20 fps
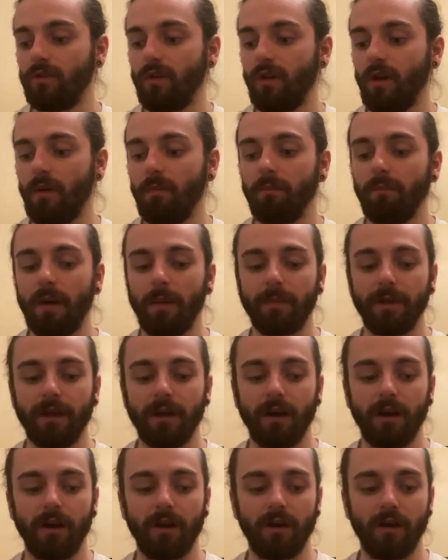maybe
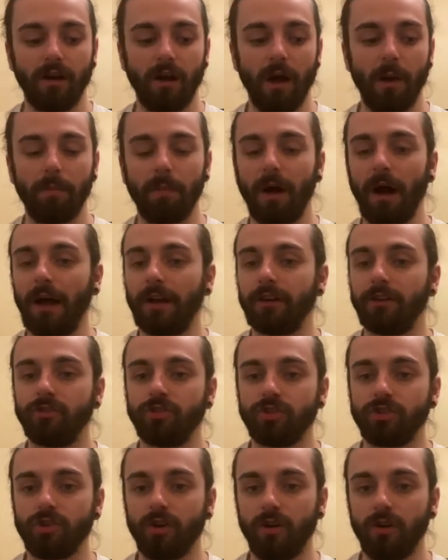a panning
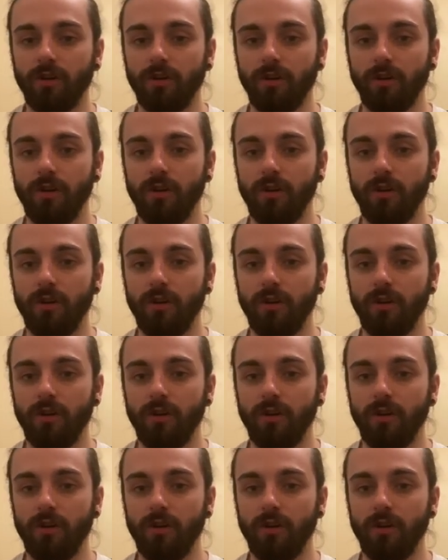shot